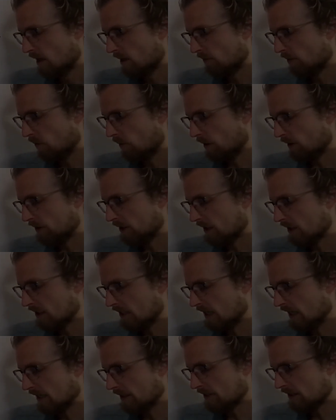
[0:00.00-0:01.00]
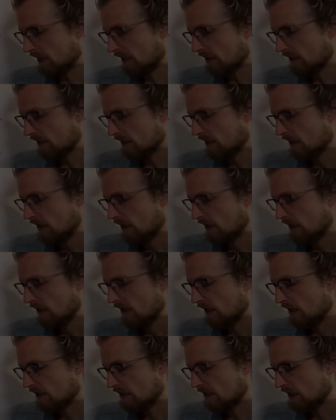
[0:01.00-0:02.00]
but what this tells us
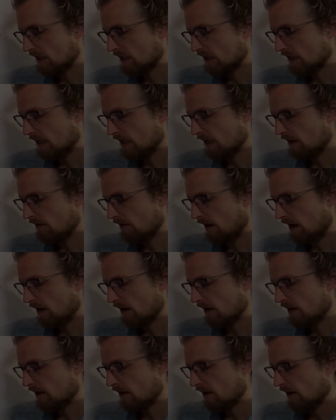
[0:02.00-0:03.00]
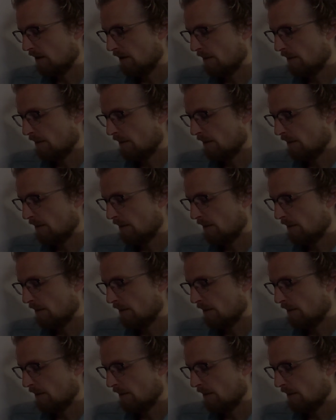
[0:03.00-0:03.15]
is that T of n